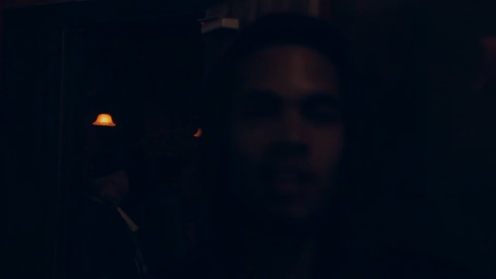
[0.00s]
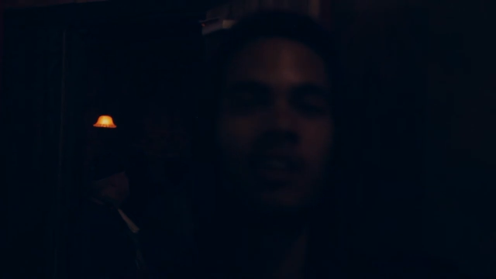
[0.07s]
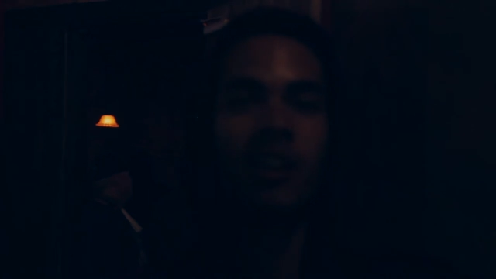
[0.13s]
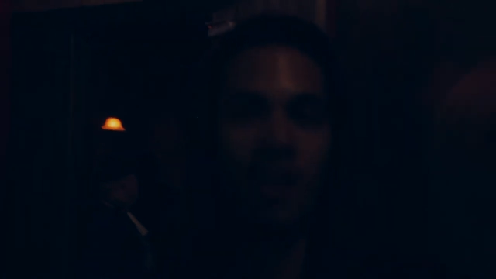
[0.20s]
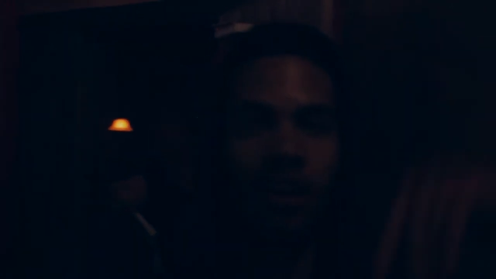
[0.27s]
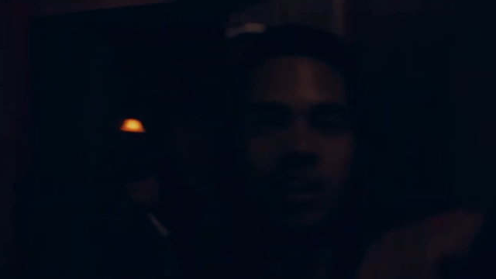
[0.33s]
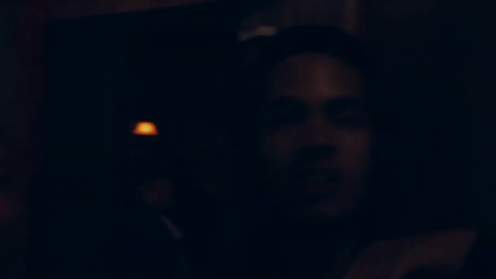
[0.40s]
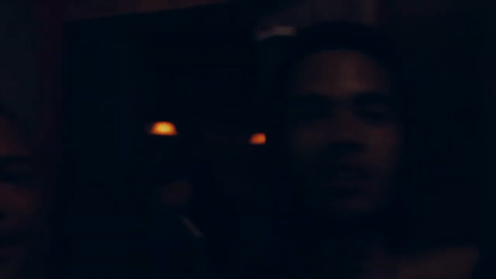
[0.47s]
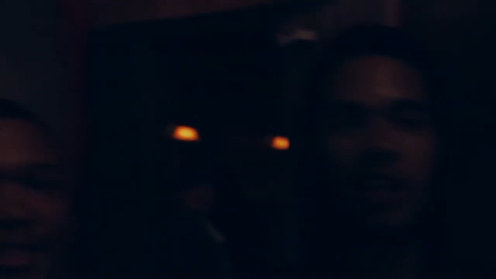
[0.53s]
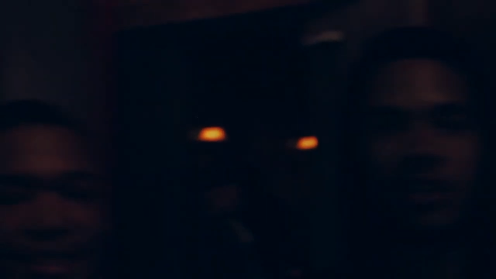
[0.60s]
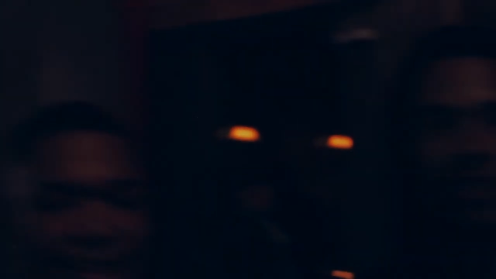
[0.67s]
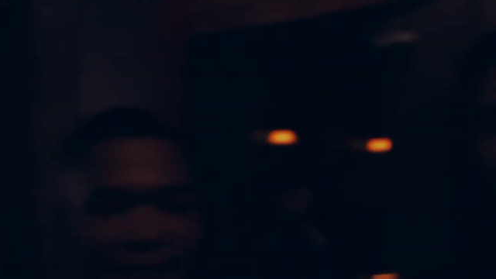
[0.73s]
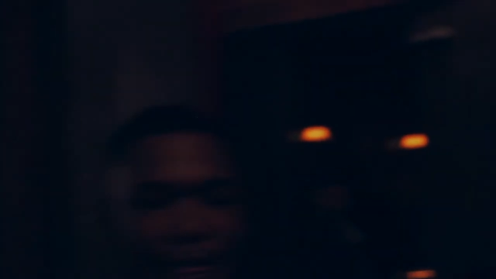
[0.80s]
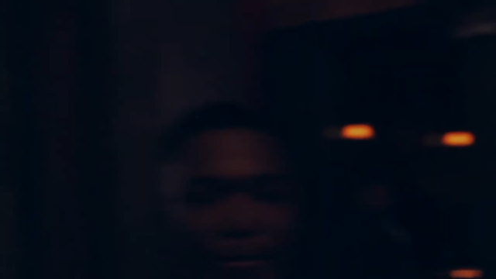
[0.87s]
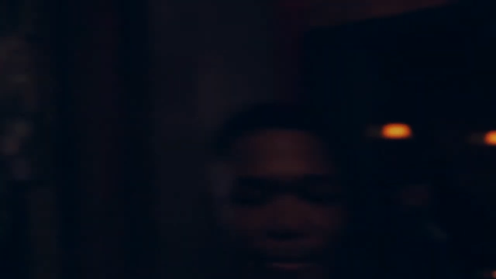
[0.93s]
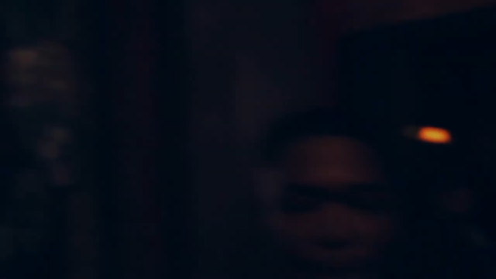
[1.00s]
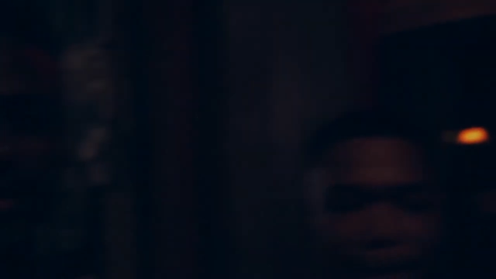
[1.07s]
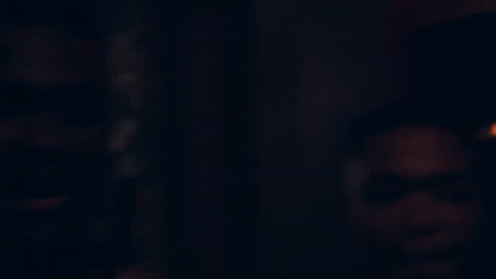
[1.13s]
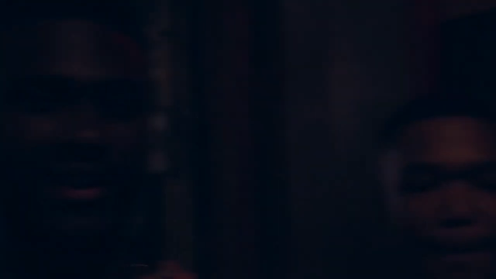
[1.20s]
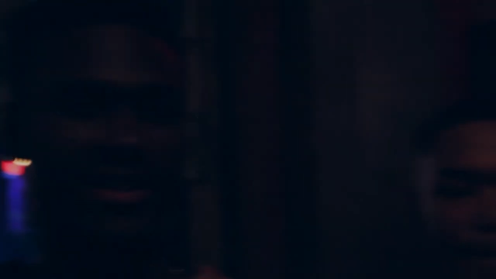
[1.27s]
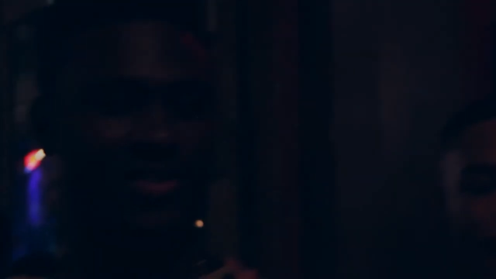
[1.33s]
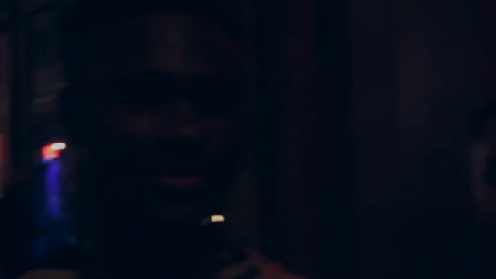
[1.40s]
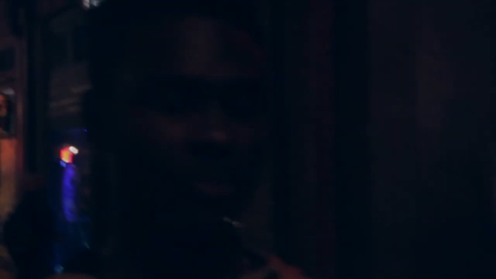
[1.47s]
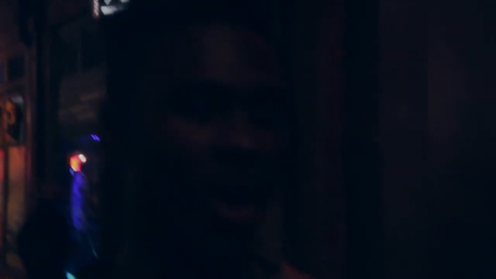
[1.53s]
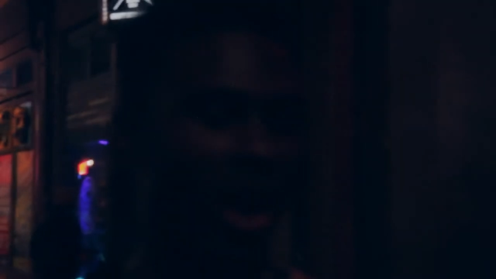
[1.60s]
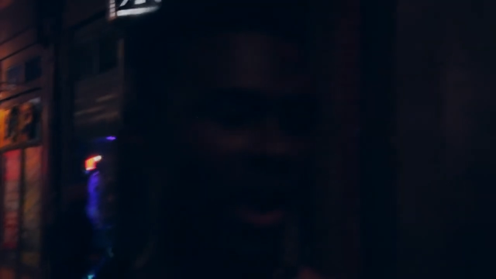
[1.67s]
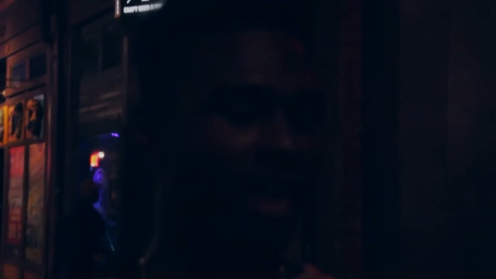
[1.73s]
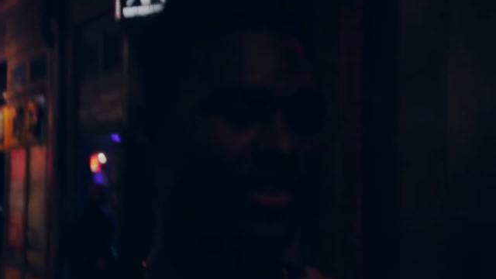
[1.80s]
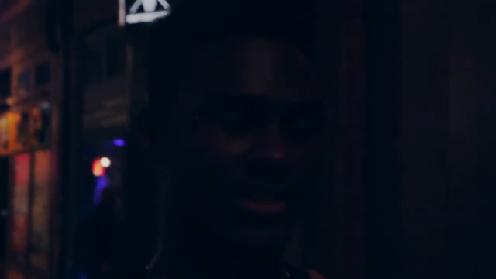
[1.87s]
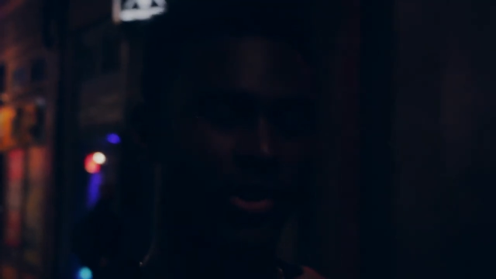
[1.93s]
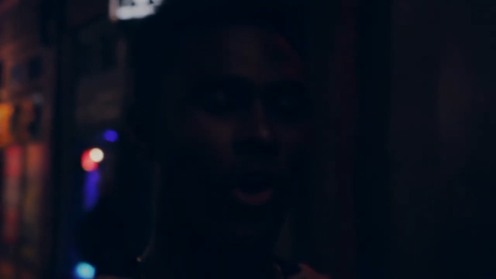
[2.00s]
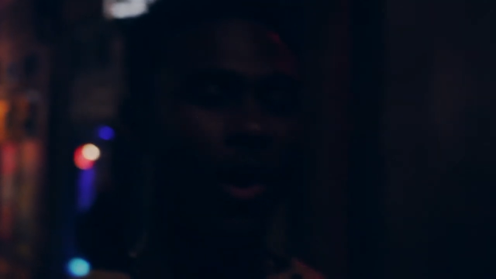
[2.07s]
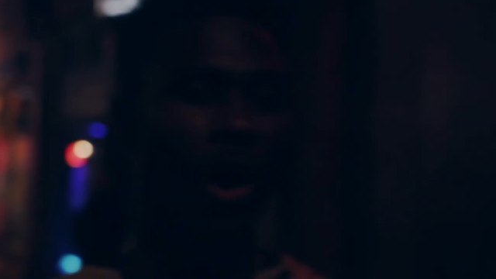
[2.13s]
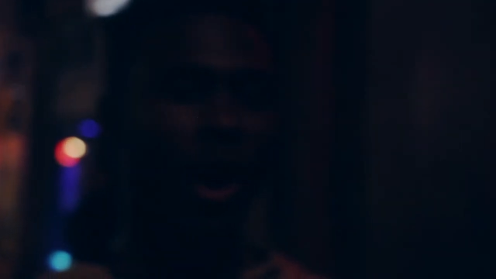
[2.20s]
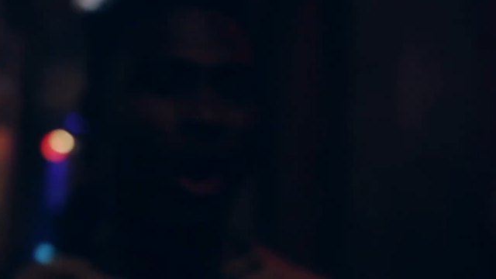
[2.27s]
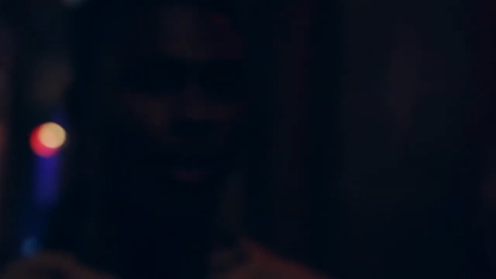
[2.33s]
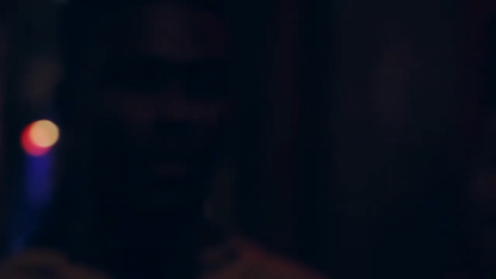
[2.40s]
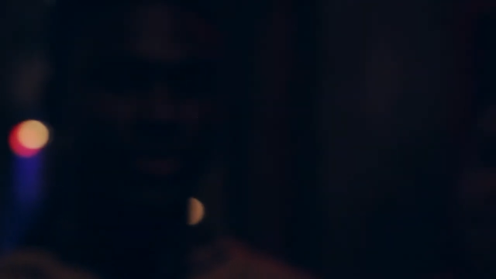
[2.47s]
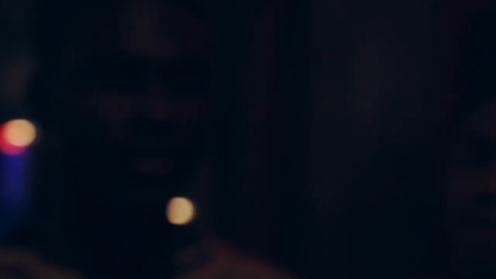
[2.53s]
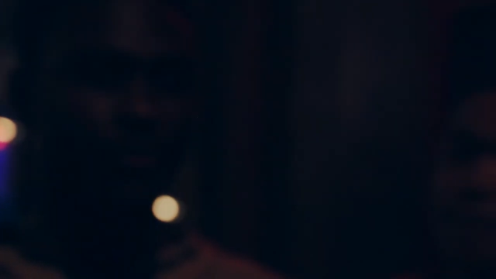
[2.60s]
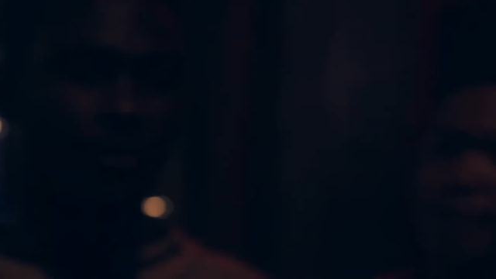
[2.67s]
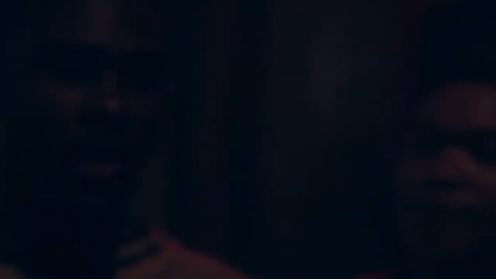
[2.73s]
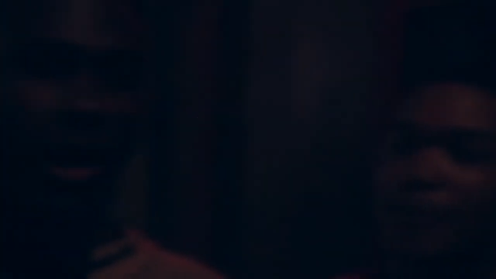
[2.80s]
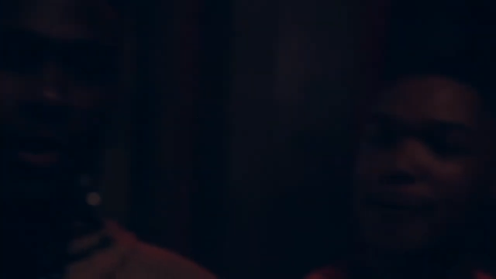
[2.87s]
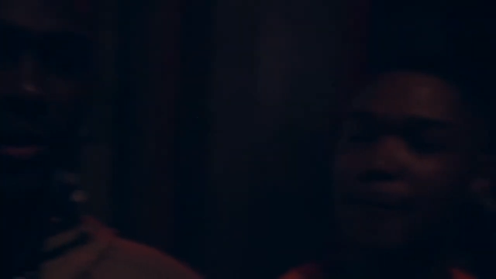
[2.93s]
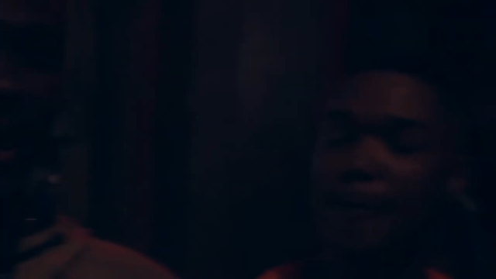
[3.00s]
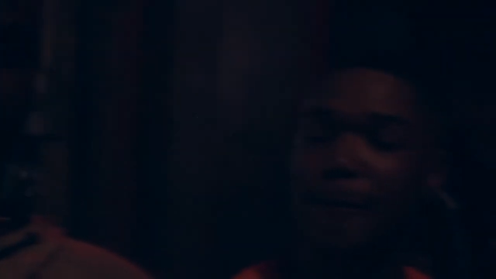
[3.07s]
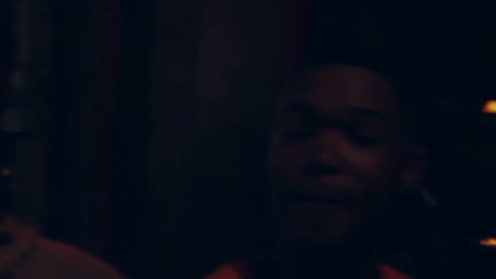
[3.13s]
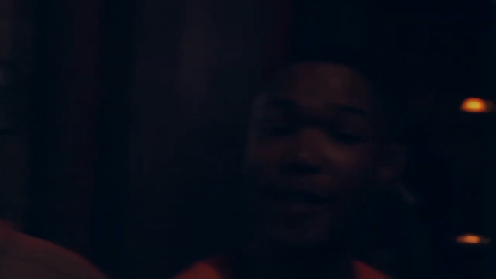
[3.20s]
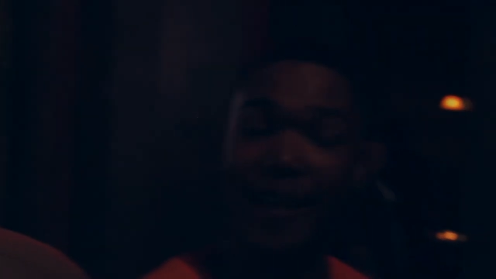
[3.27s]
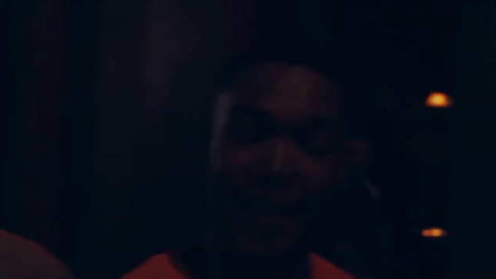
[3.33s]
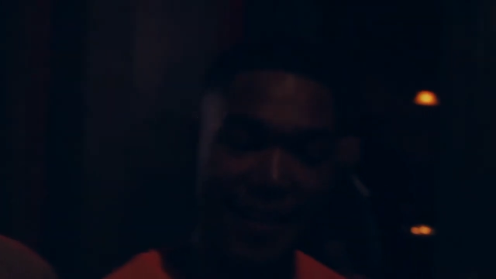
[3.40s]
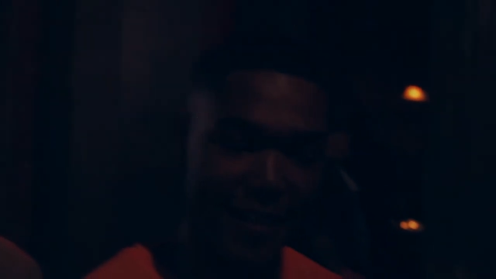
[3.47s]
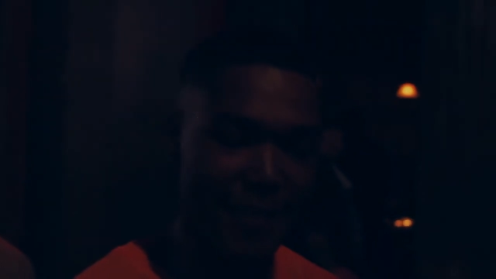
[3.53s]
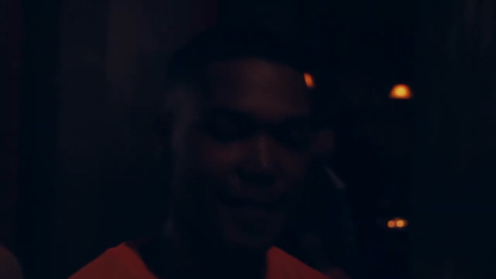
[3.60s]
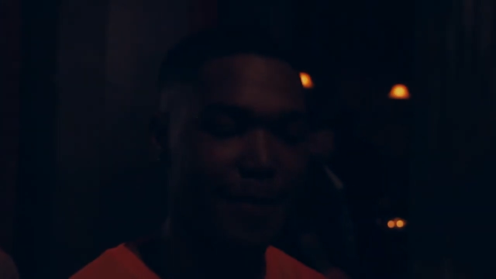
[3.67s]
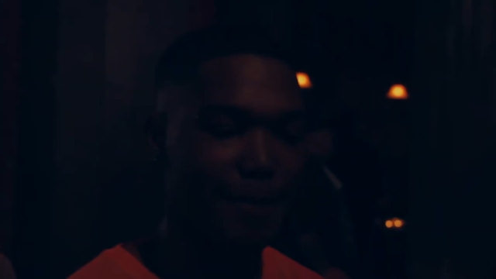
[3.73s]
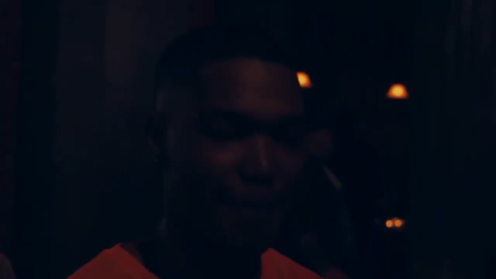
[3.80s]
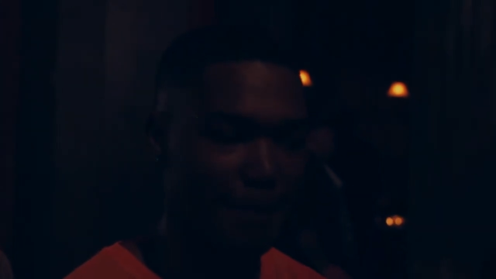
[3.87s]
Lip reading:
[unreadable: no face in view]